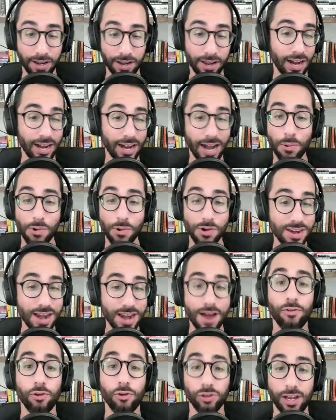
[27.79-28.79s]
And I would
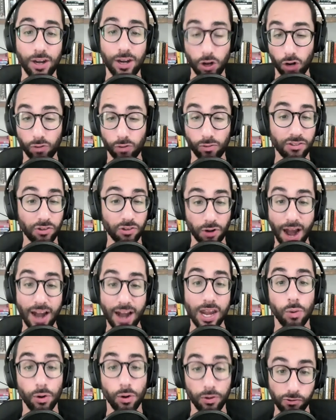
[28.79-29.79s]
never let it all rest on
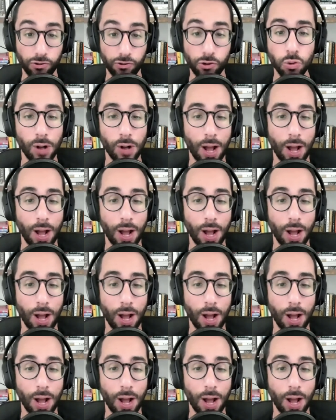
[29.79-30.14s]
any one school.